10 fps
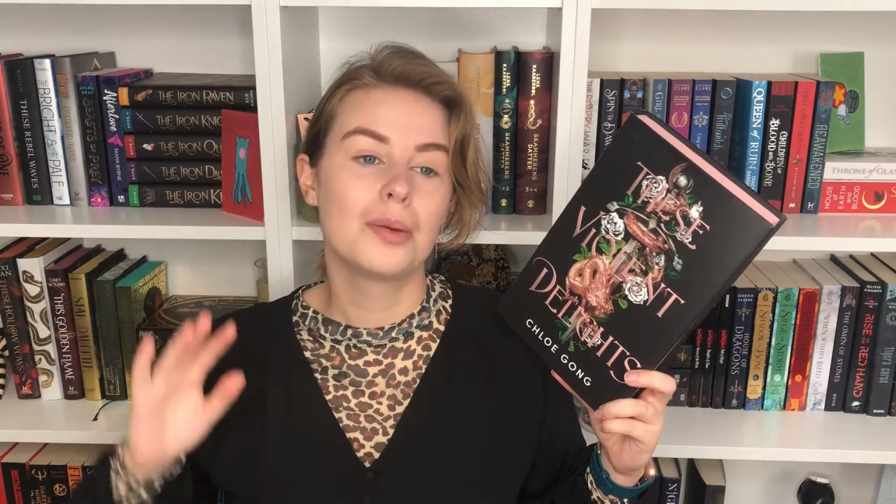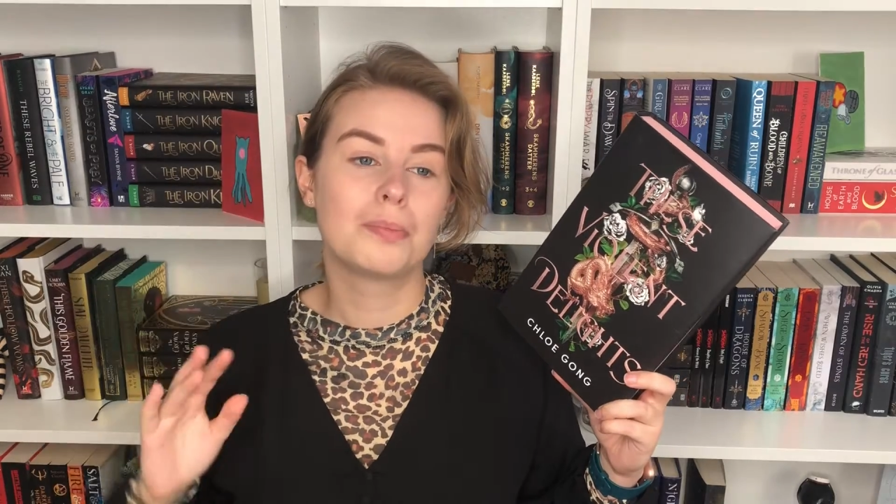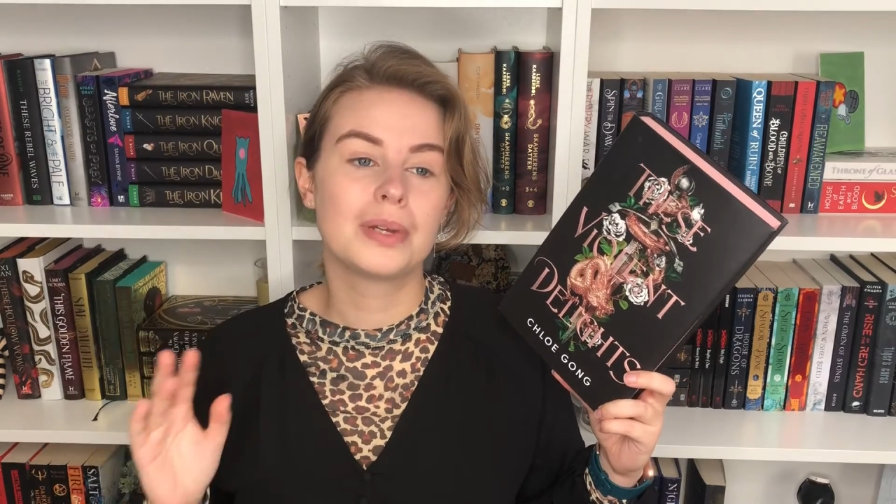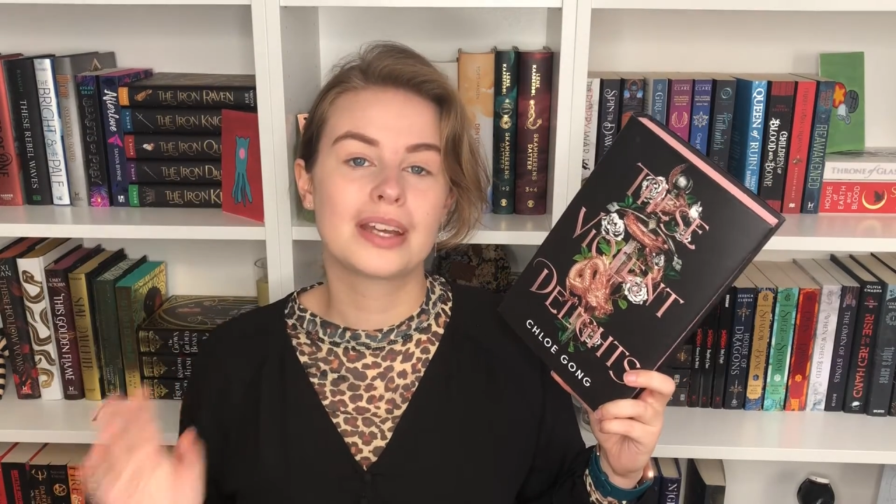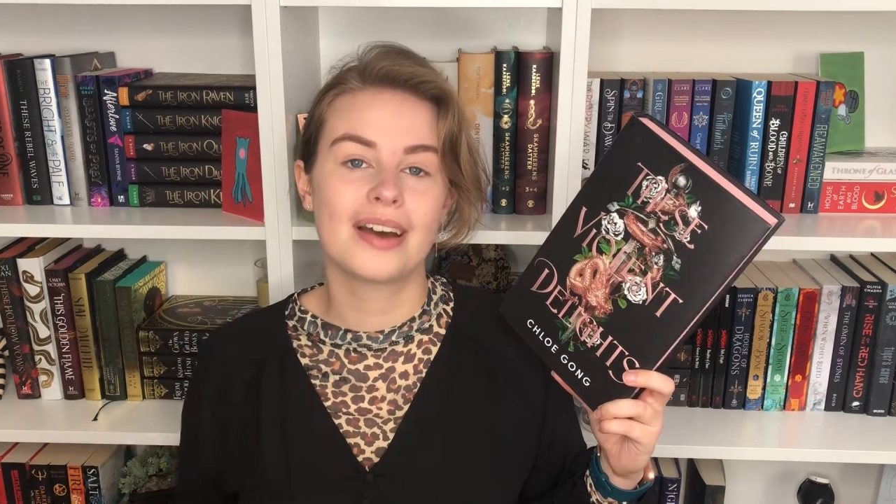
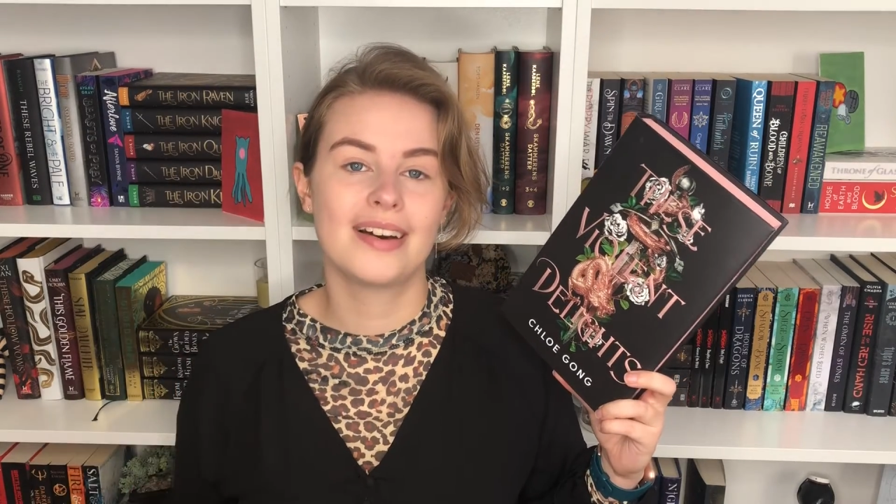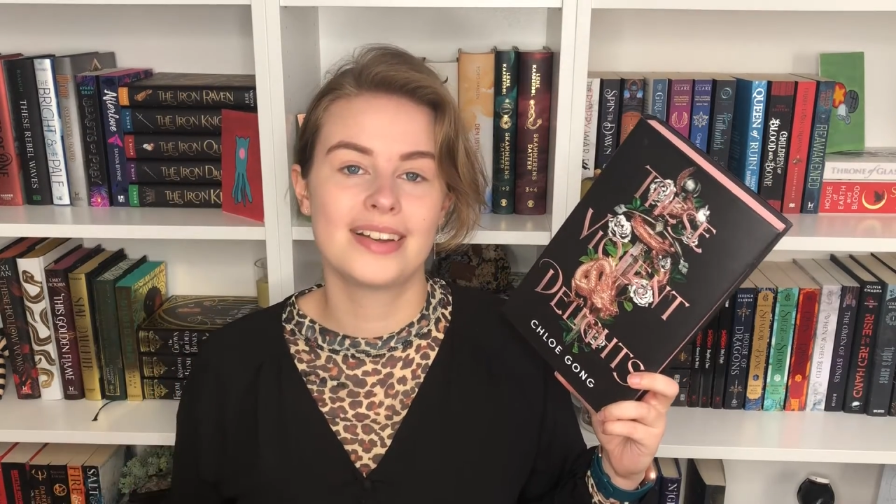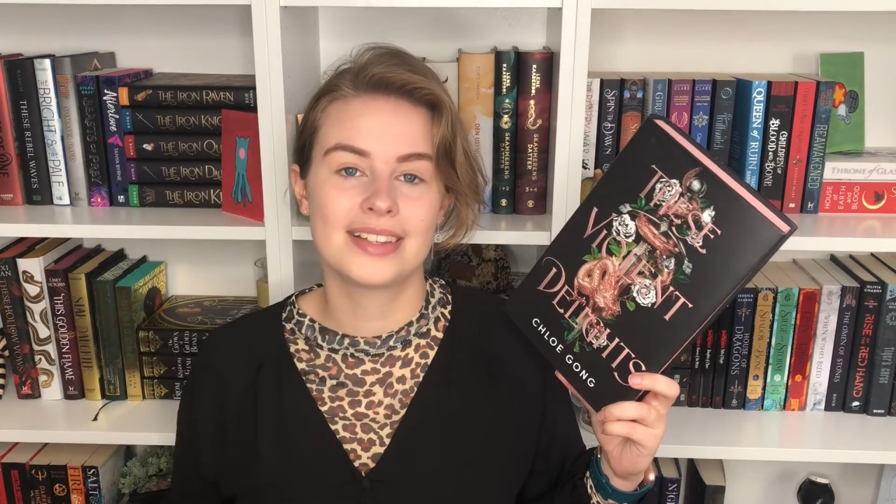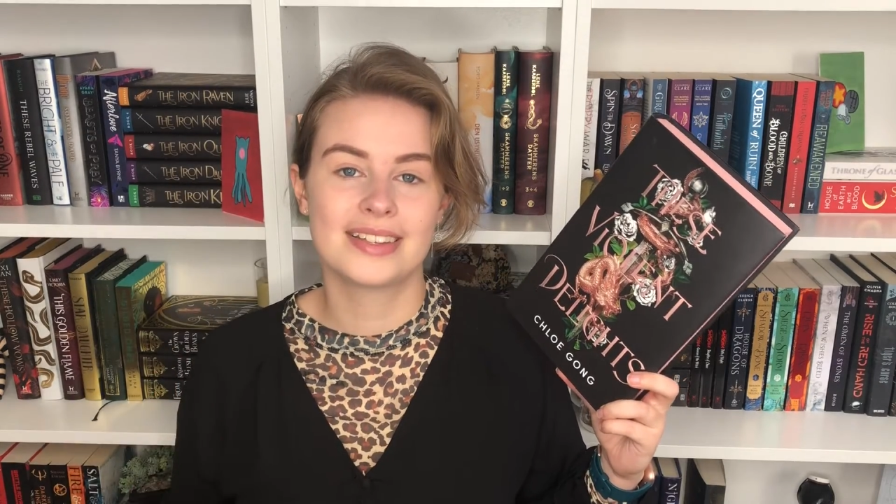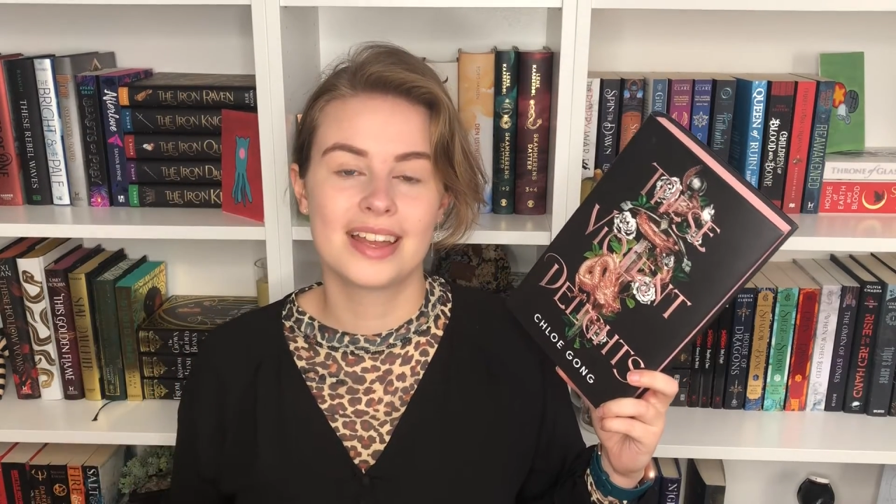
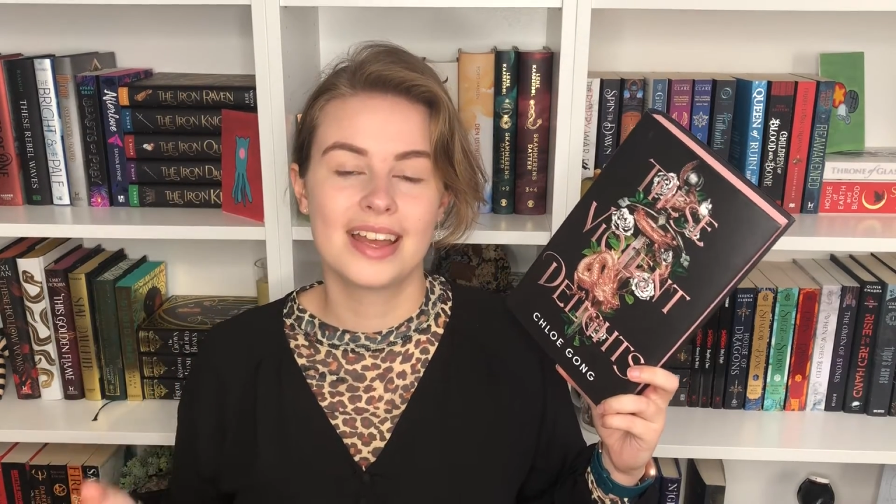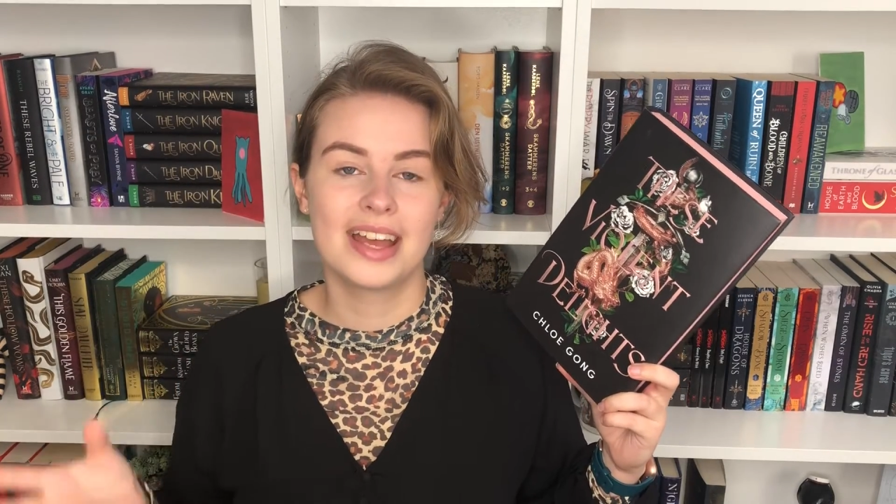because